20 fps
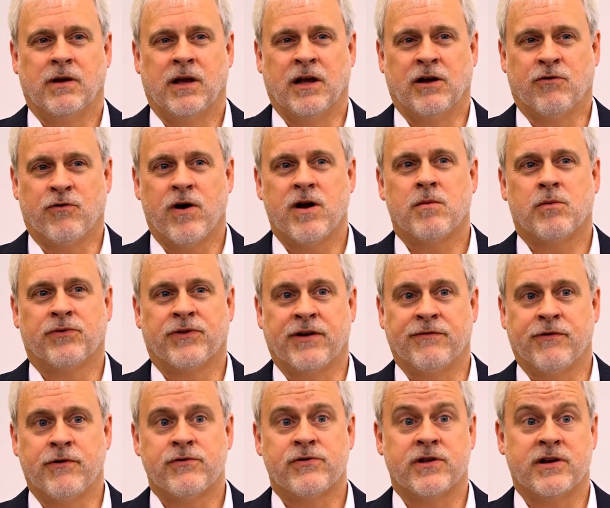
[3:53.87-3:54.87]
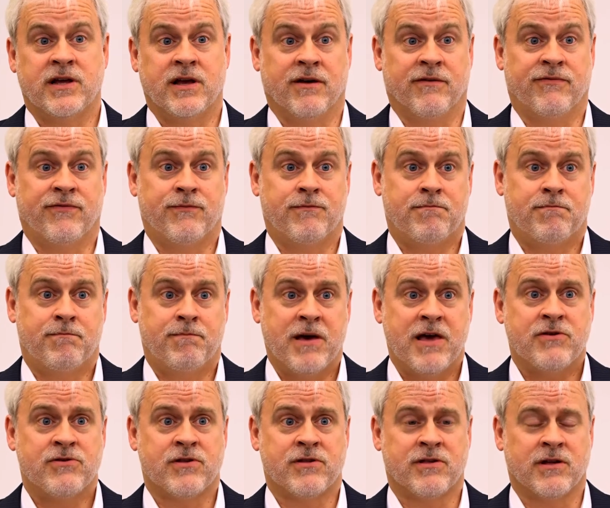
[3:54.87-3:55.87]
incredible diversity of
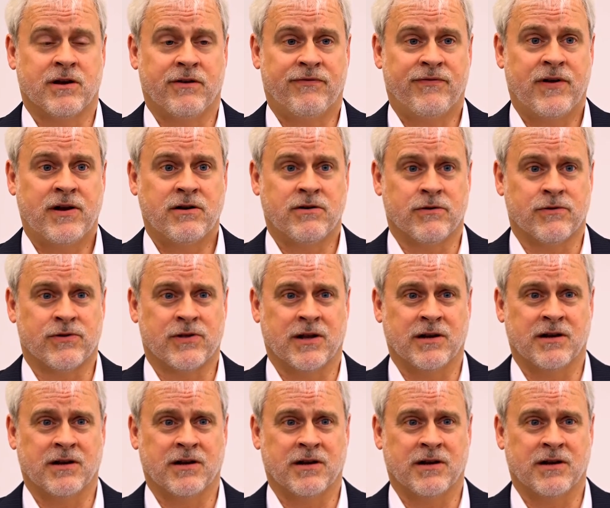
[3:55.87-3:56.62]
patients and offenders.